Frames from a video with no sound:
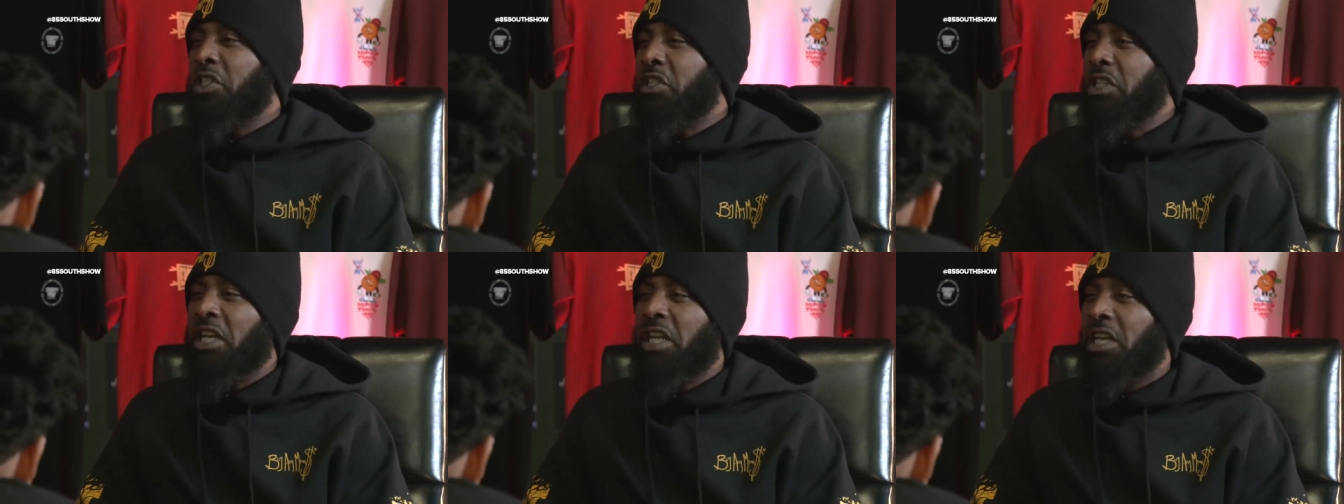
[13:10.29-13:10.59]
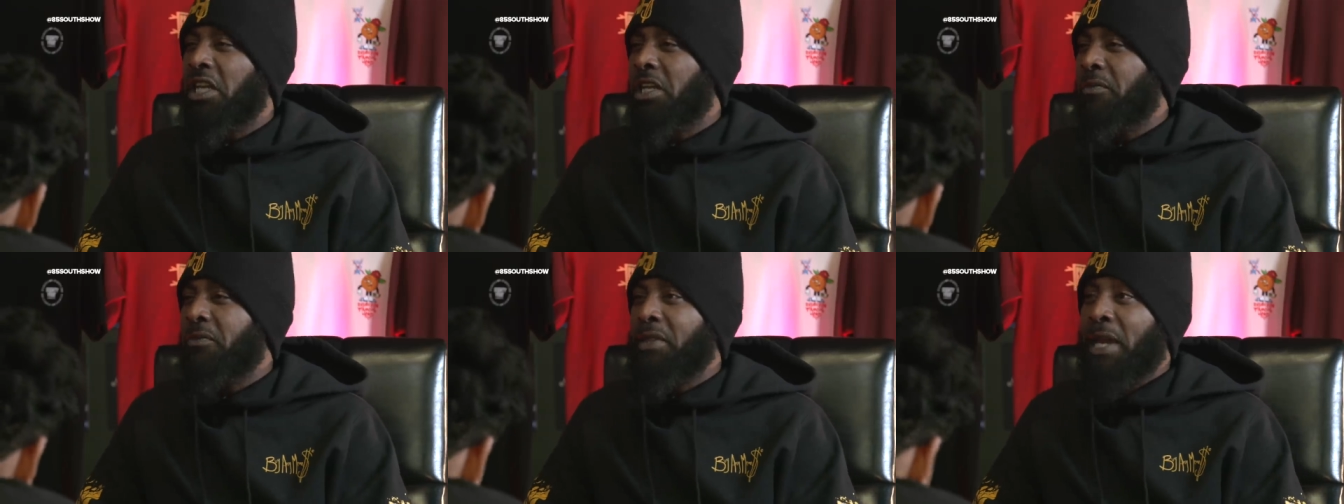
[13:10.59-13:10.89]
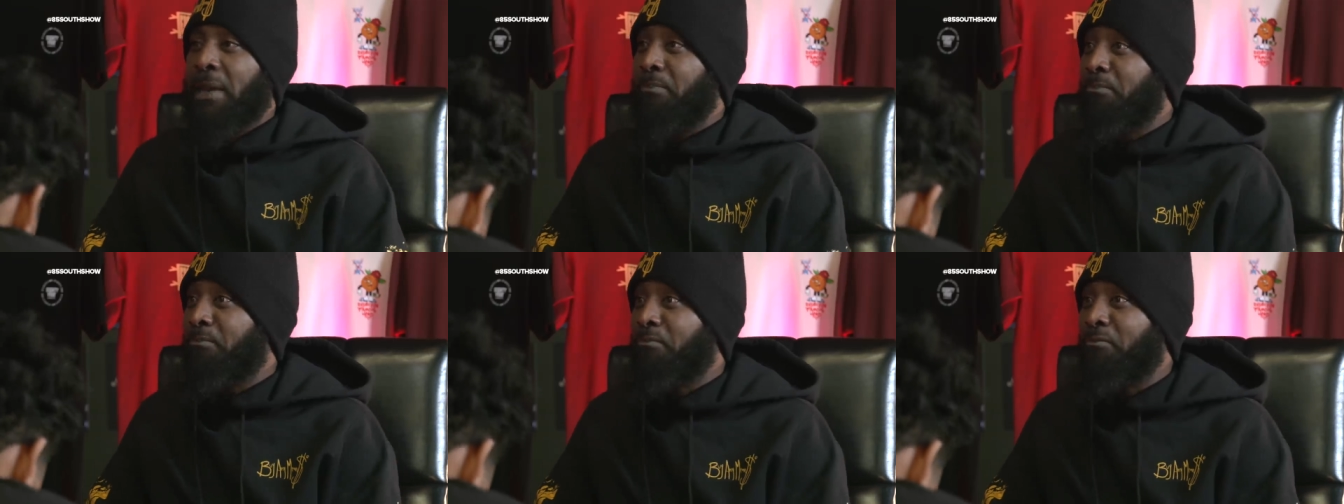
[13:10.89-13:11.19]
reached the end of
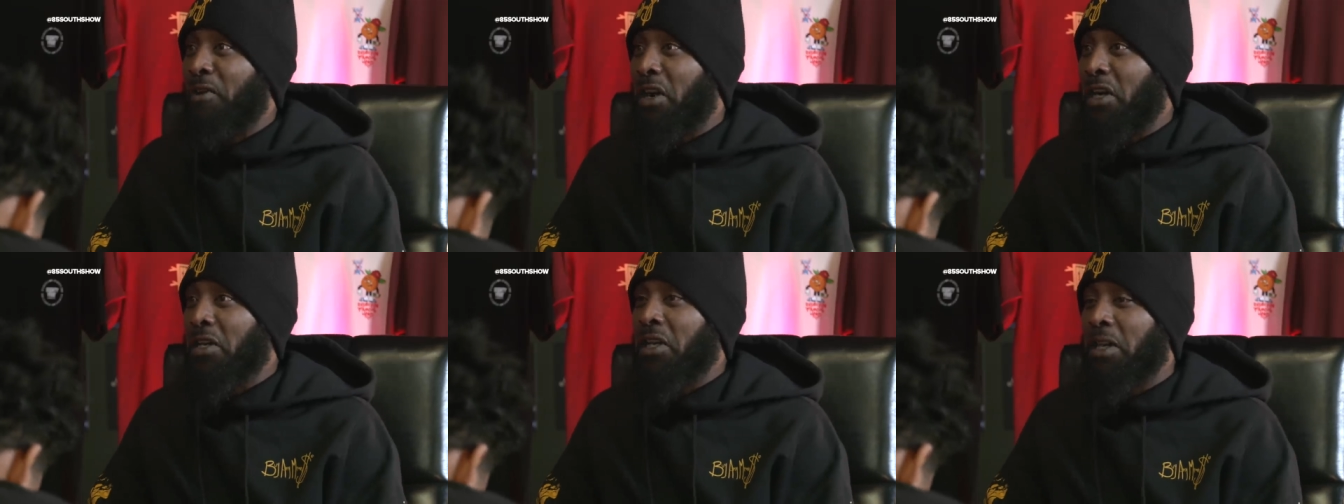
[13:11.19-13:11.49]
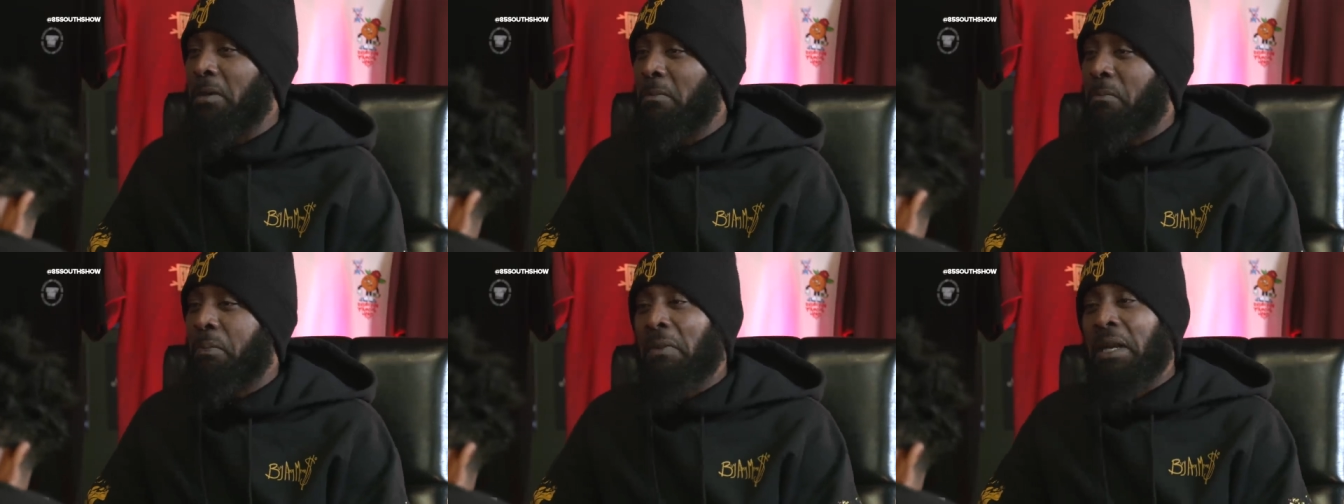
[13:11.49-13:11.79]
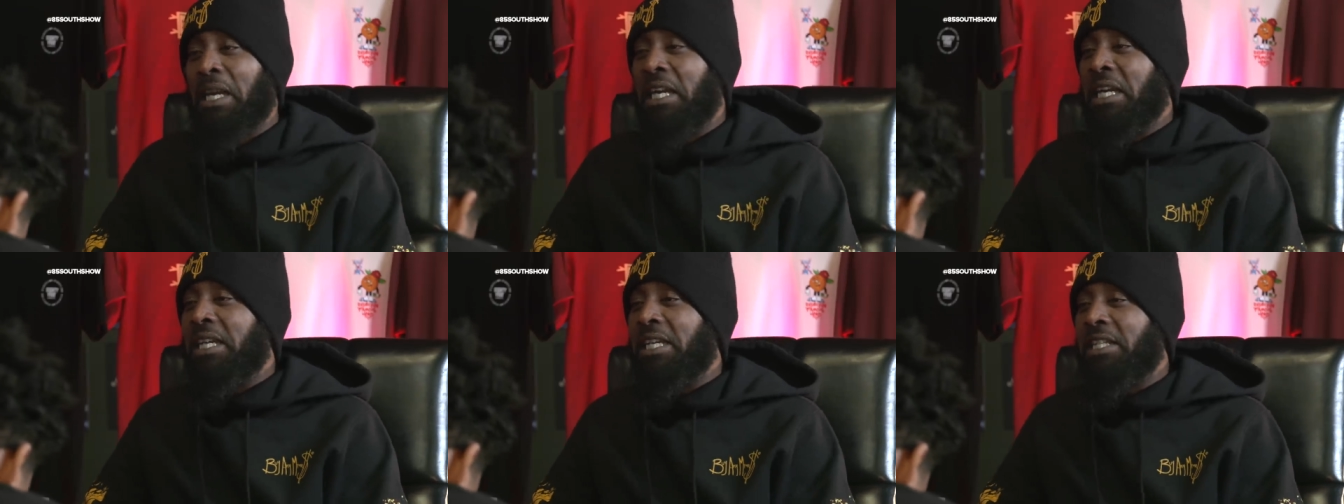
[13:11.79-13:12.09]
that fucking
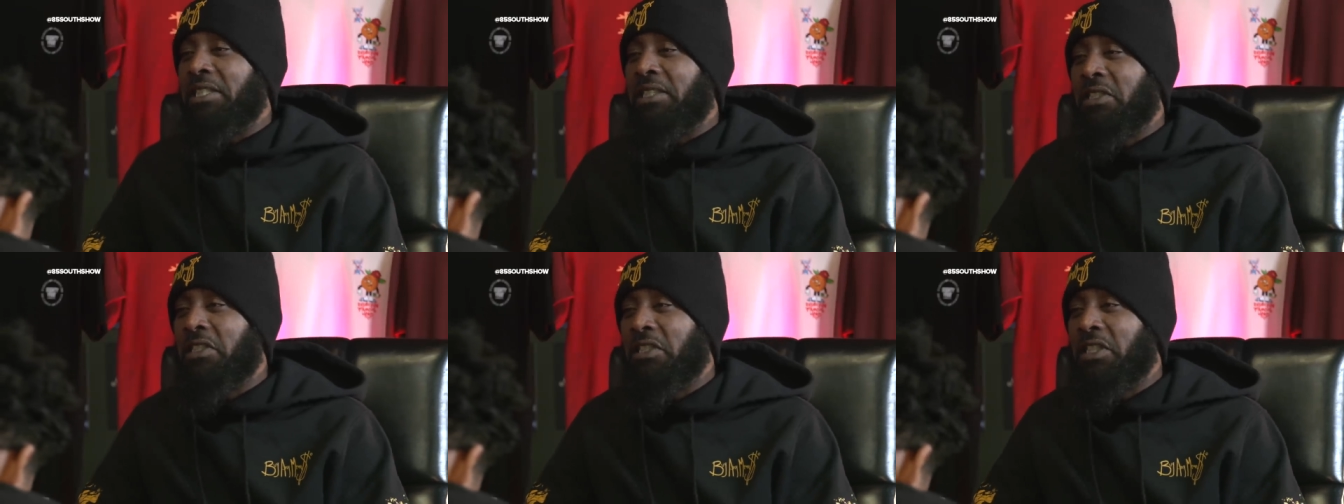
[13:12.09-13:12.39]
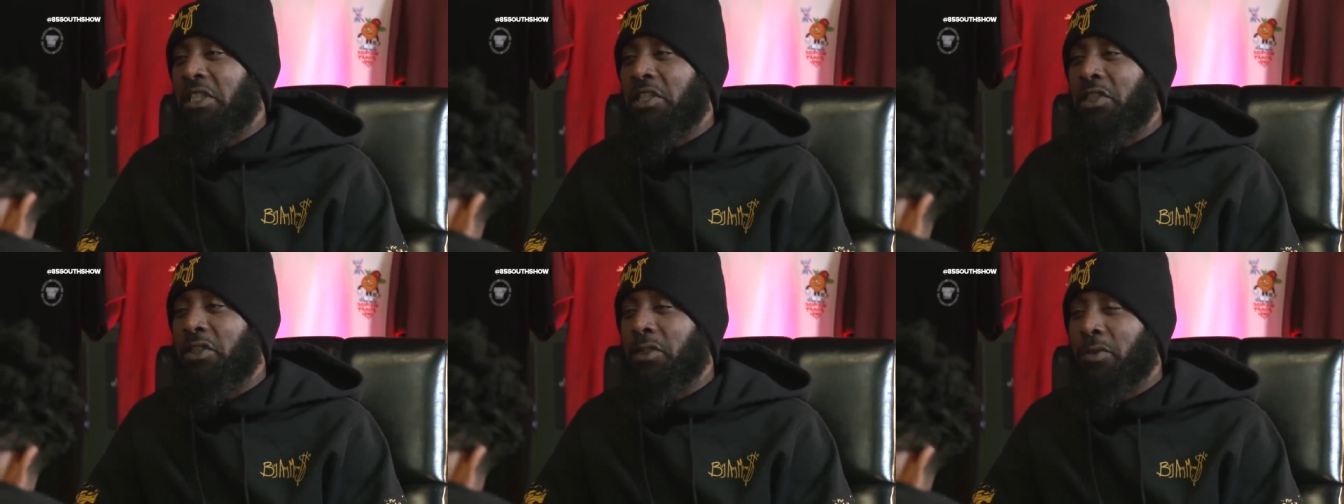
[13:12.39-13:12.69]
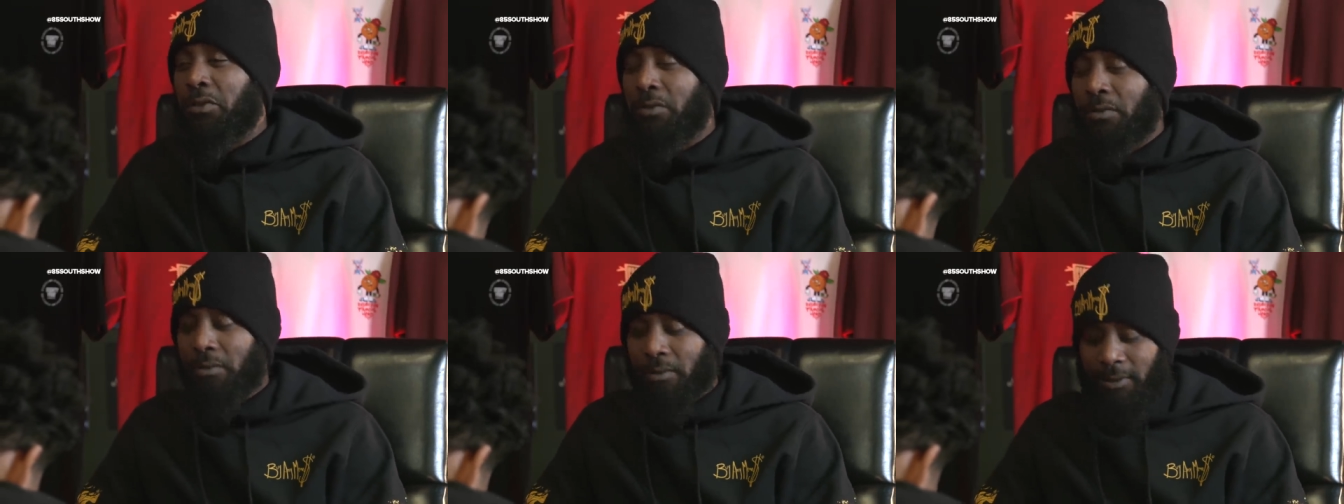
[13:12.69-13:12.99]
playlist, did
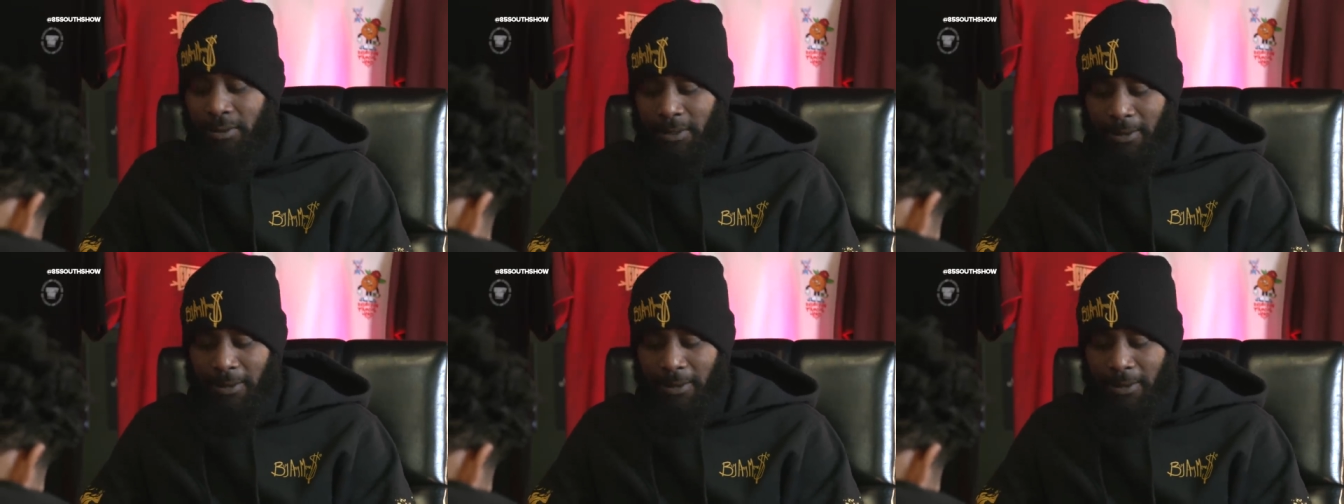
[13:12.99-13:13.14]
you?